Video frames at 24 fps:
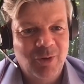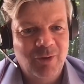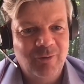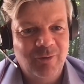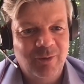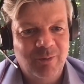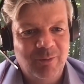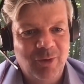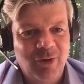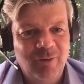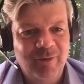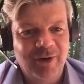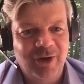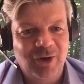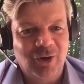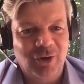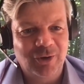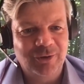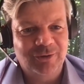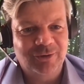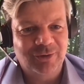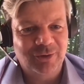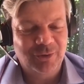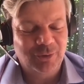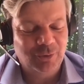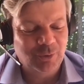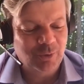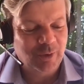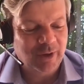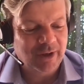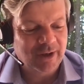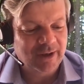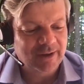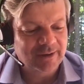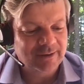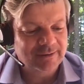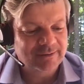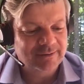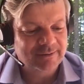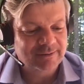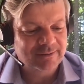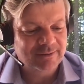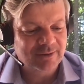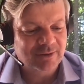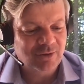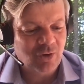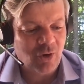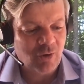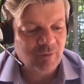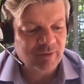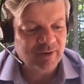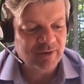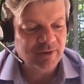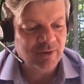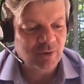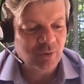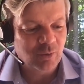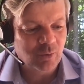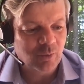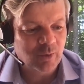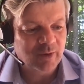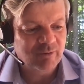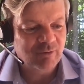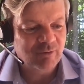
moving on to uh, to COVID, though, we've